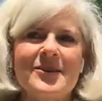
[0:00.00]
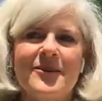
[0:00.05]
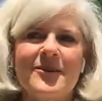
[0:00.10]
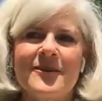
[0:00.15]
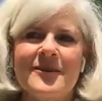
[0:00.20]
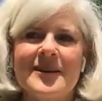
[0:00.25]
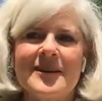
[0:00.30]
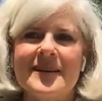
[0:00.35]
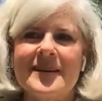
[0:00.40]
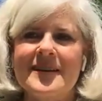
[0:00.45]
he
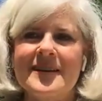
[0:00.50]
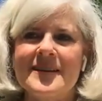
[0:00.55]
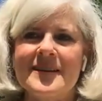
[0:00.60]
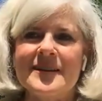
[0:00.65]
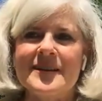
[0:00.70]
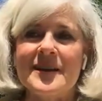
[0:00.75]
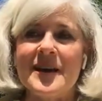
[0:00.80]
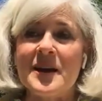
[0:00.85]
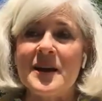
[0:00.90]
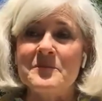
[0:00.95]
starred
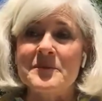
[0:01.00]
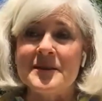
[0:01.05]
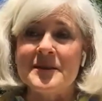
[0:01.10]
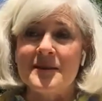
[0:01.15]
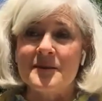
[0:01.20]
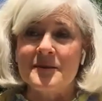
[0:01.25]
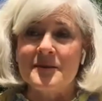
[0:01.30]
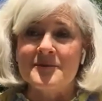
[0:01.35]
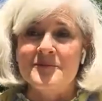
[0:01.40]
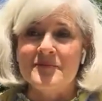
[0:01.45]
in The Time
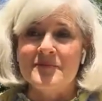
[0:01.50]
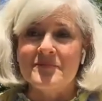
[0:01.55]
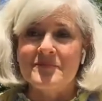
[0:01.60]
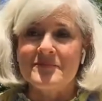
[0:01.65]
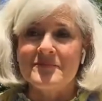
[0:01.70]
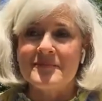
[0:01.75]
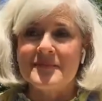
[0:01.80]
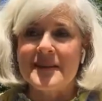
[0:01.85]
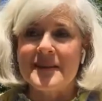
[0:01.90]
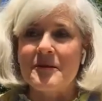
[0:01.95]
Tunnel.
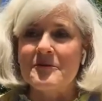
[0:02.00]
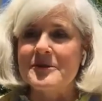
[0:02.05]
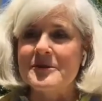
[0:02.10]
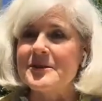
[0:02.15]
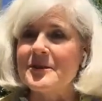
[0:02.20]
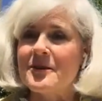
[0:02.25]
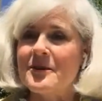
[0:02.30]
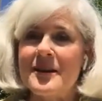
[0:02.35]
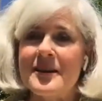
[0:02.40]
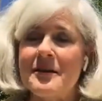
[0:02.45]
That
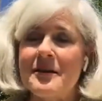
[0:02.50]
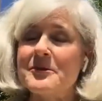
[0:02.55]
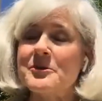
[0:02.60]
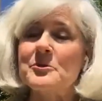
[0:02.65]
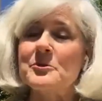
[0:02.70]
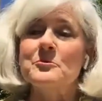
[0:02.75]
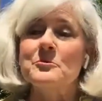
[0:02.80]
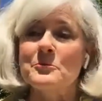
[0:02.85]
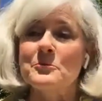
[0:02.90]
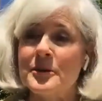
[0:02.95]
was a that
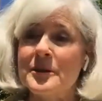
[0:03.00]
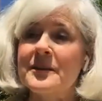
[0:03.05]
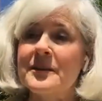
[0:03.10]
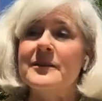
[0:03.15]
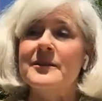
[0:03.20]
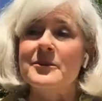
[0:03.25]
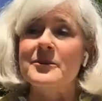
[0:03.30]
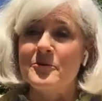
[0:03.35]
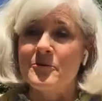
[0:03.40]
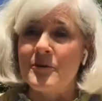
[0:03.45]
was a
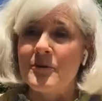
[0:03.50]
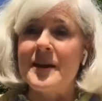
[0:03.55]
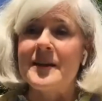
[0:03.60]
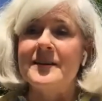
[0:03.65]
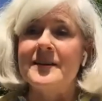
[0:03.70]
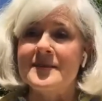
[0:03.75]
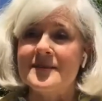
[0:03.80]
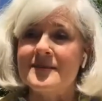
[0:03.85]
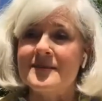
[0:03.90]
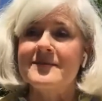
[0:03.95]
really
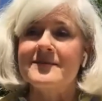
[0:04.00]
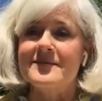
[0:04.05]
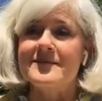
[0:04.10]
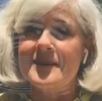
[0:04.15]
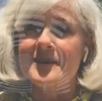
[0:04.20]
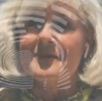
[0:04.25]
great